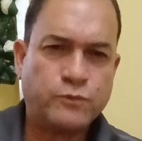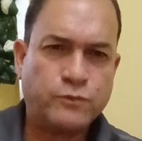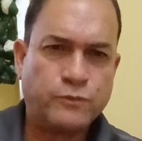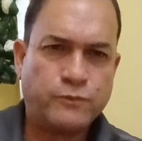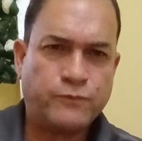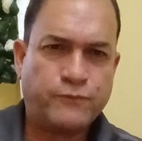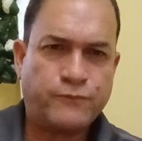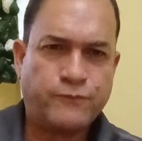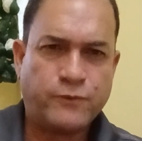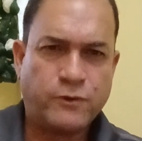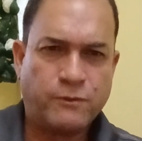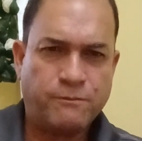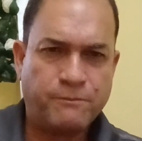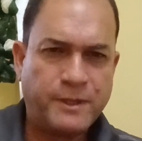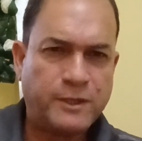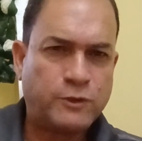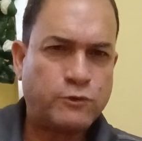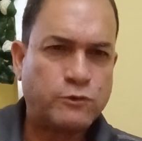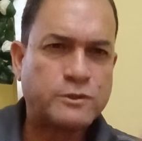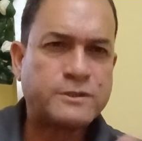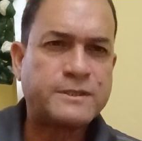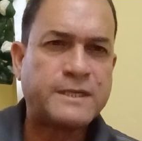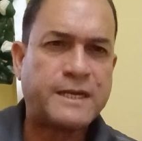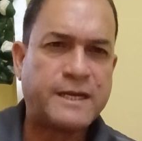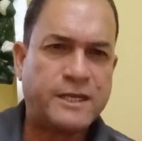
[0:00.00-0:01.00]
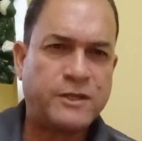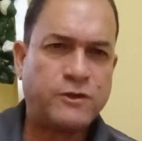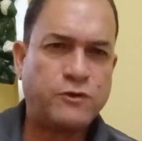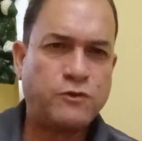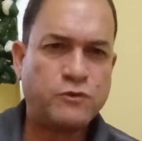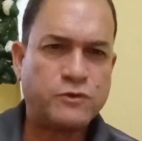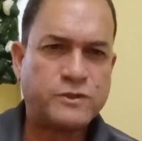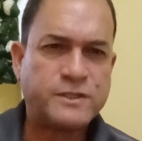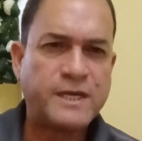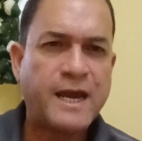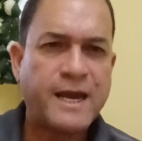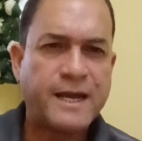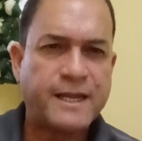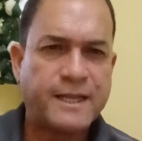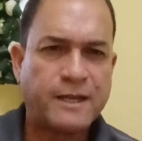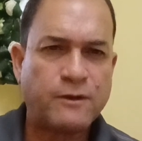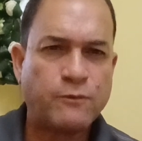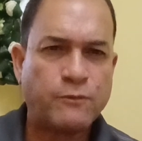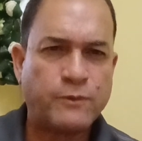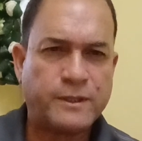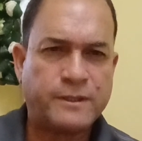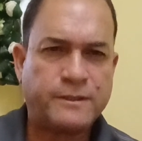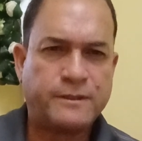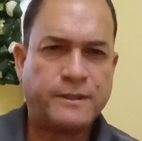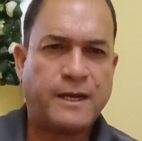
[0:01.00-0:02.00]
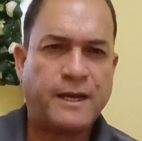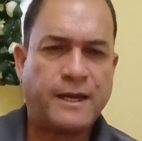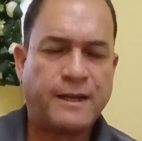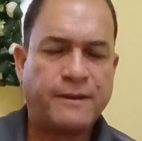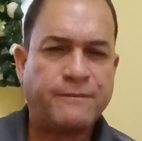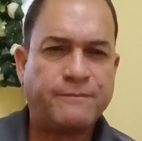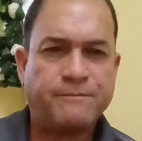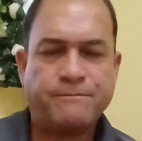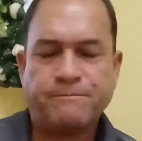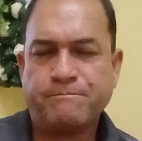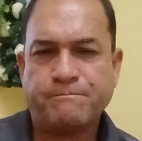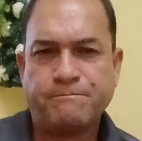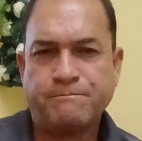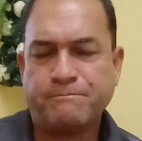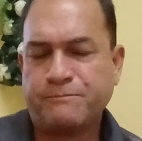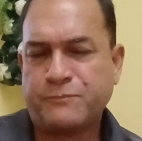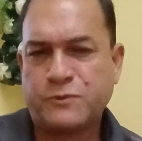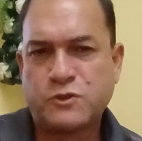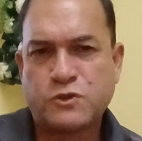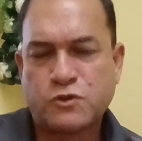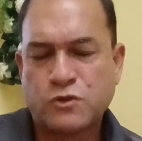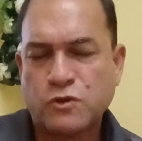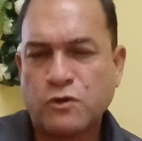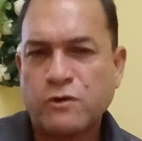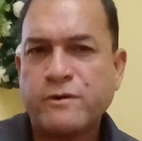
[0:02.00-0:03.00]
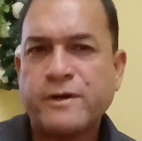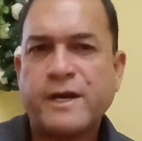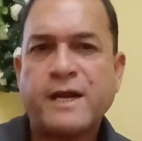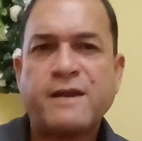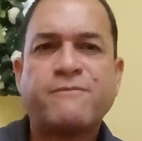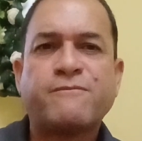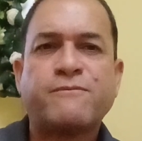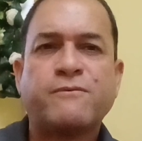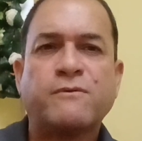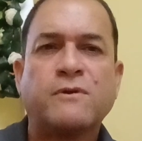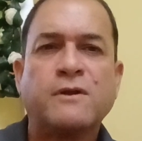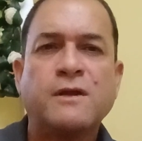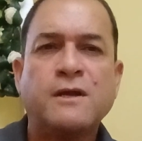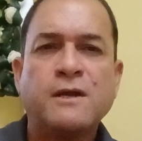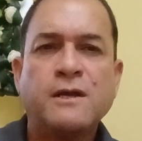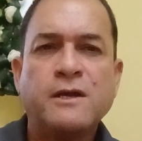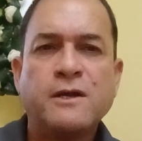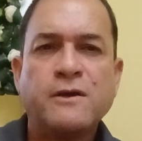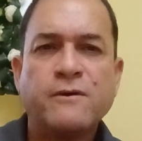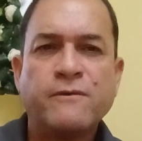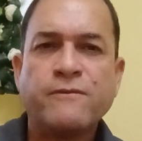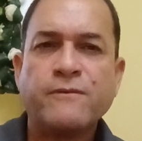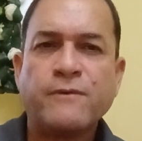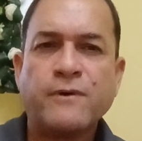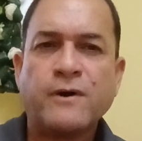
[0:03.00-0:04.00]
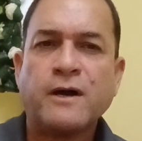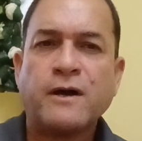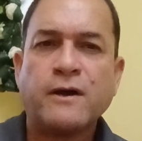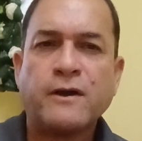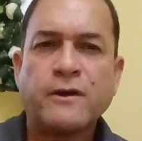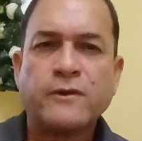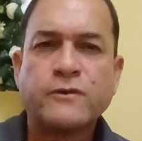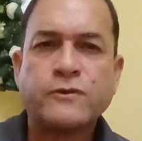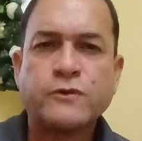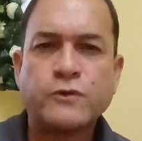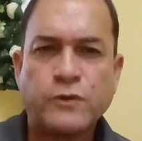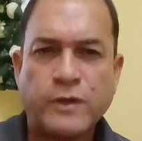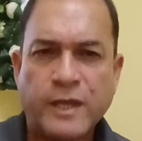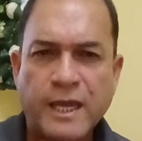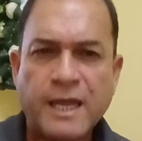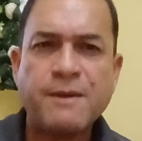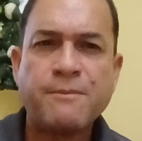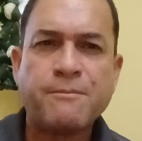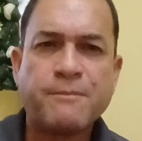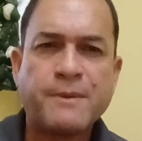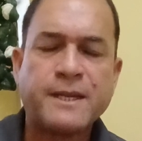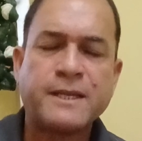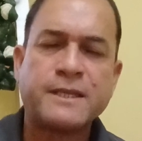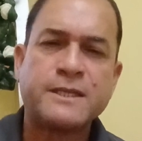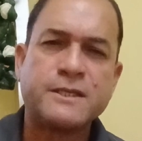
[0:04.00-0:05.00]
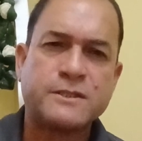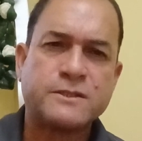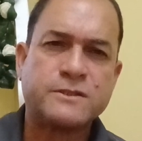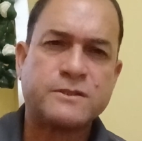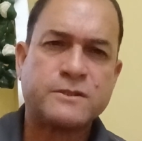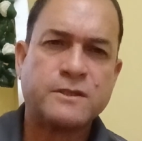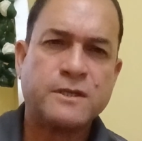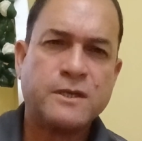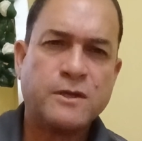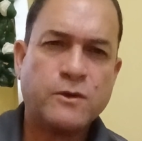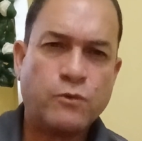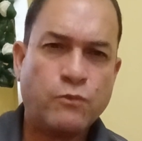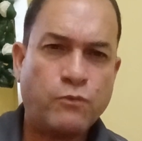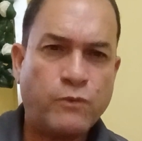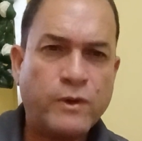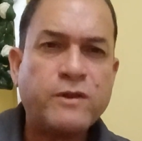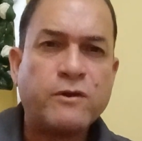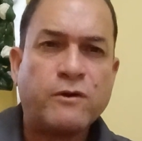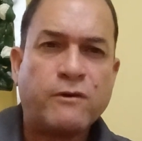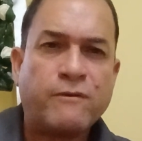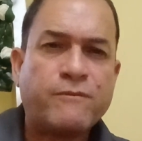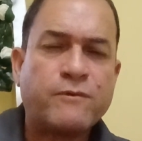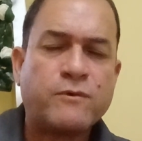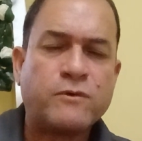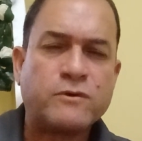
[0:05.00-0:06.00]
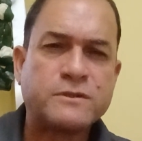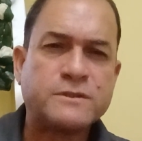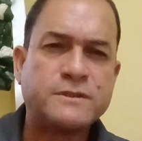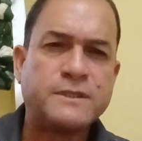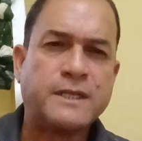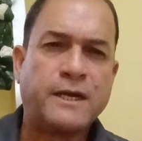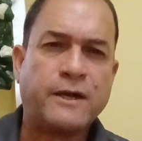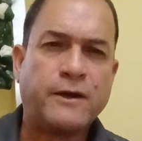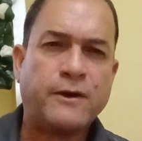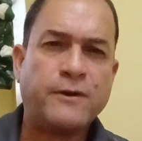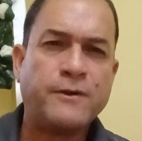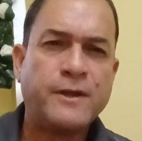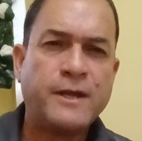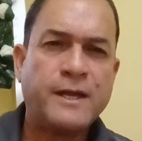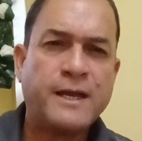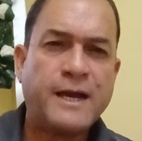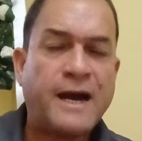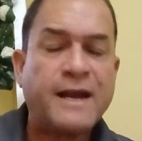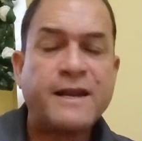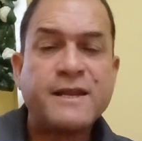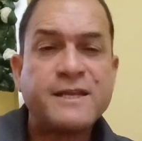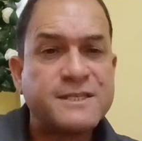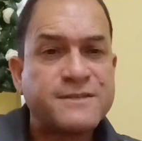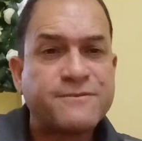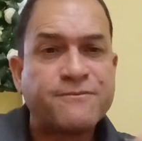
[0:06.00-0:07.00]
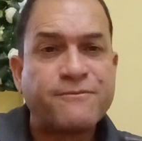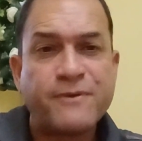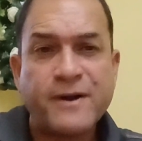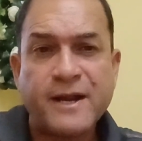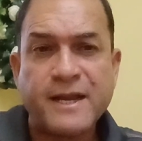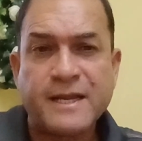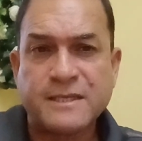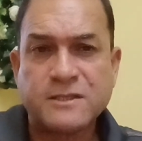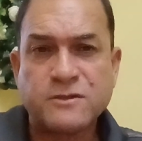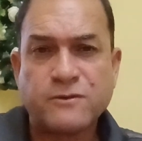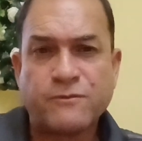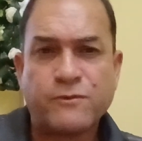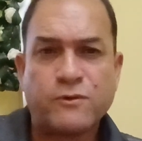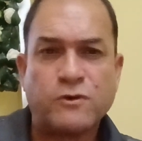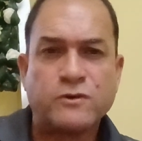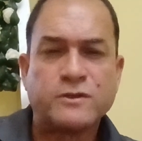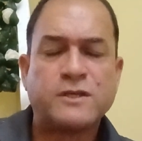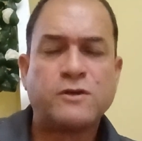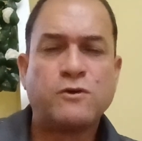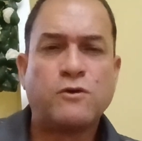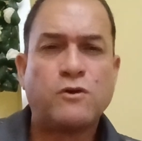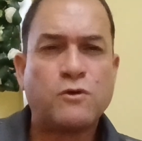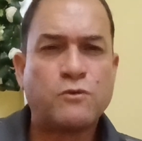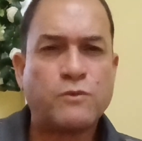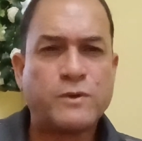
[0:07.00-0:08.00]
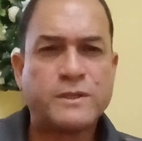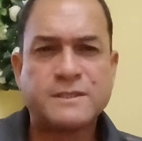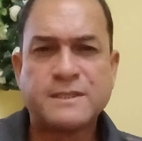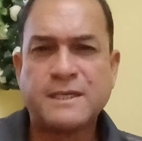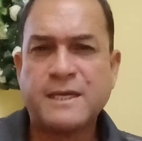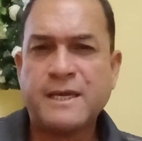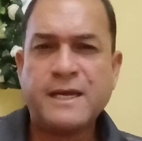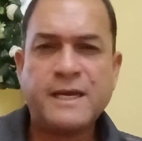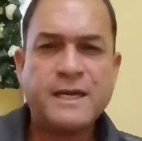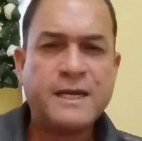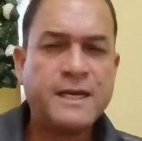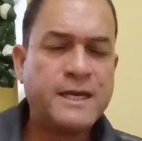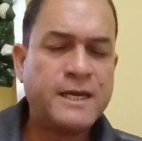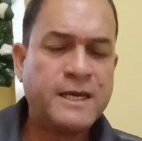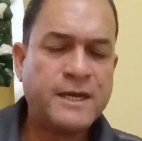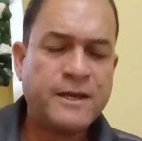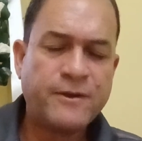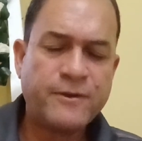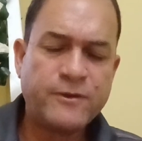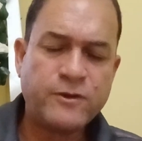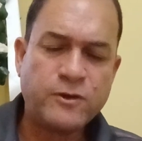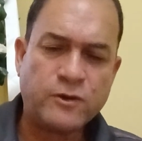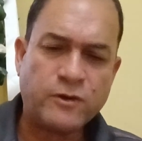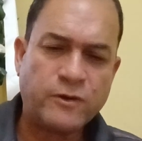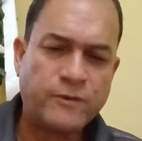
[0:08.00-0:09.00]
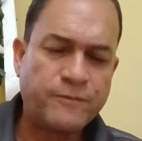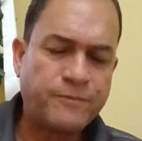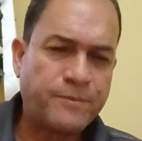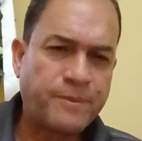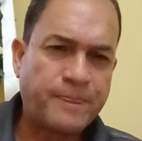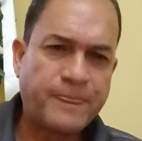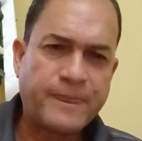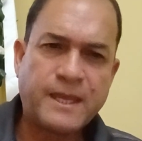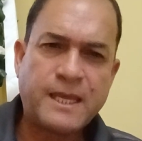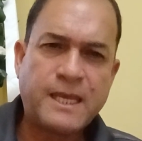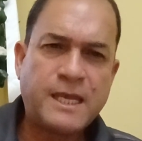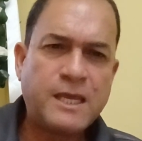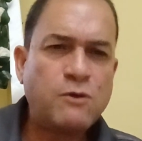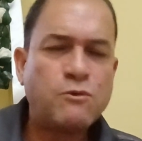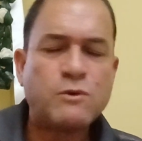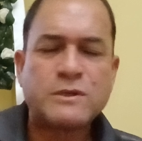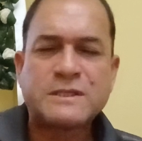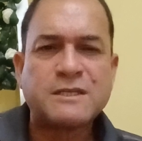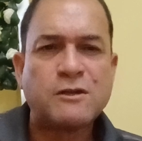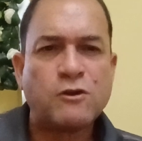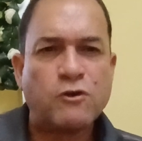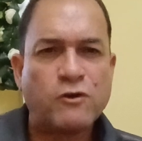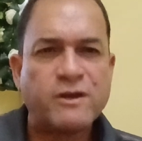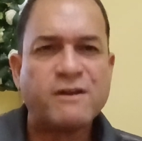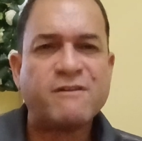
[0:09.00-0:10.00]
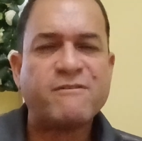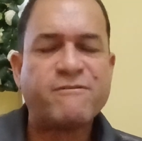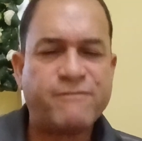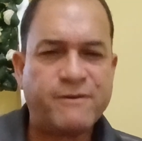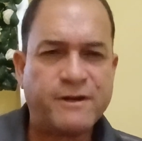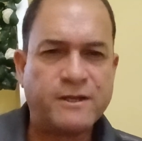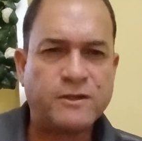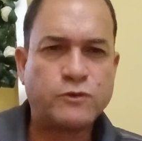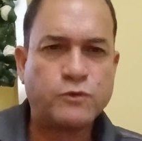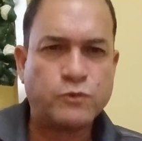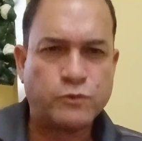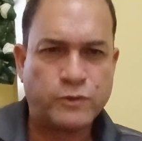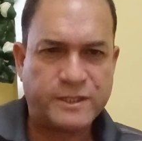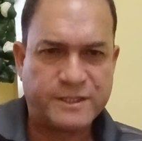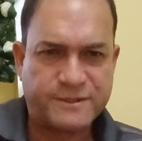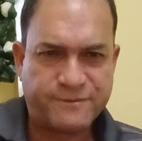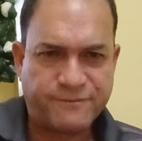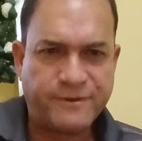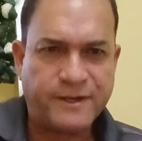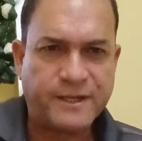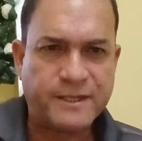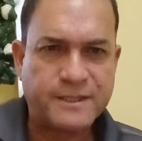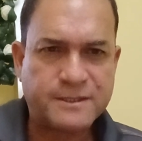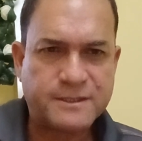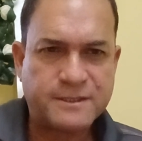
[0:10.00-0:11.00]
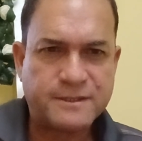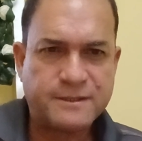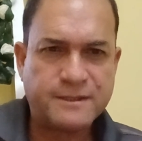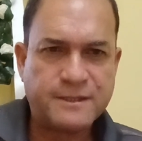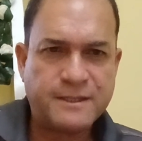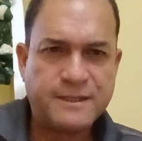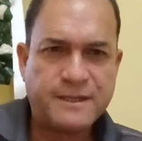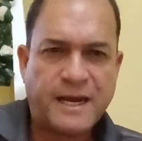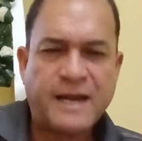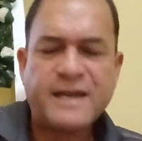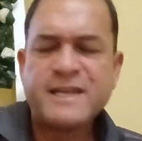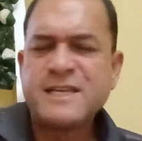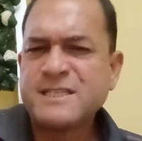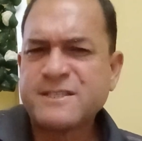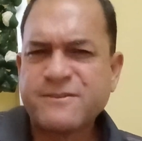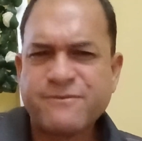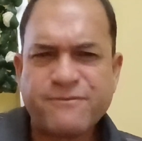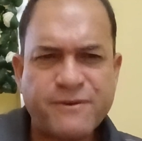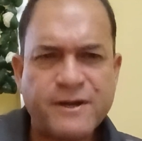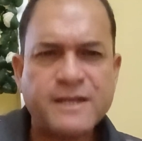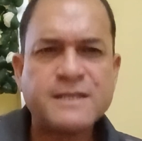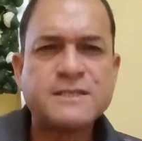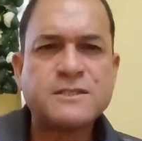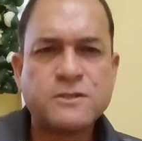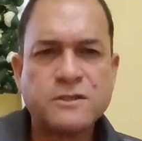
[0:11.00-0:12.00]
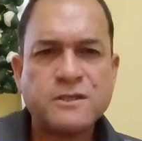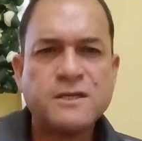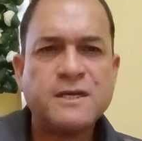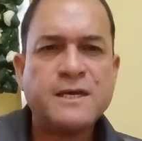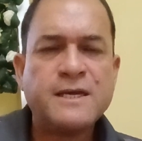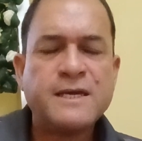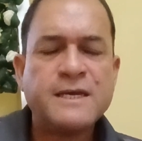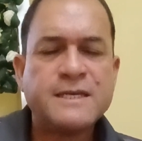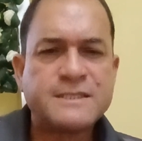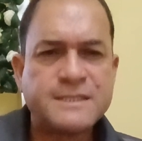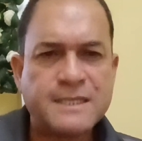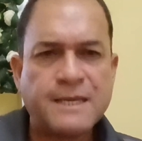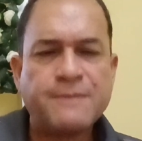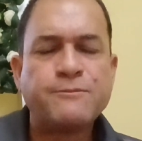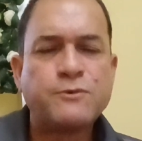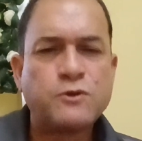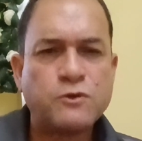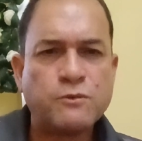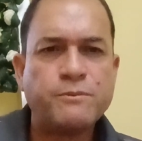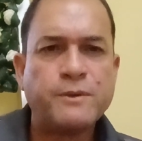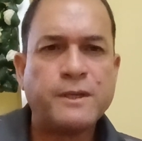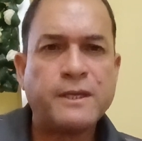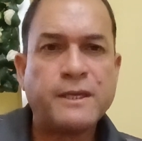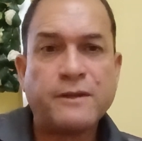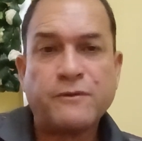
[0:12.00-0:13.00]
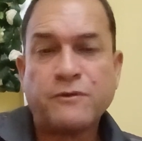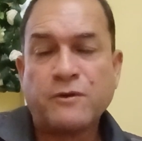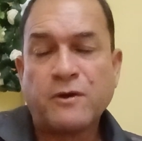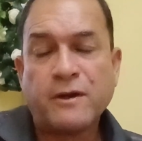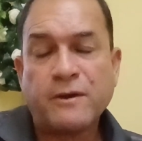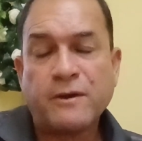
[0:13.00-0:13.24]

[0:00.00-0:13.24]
for me to start a new channel, which I'm so grateful to him and his widow, of course, now, and his friends, of course. He always, he was a loyal friend to his friends, and his friends seemed to be,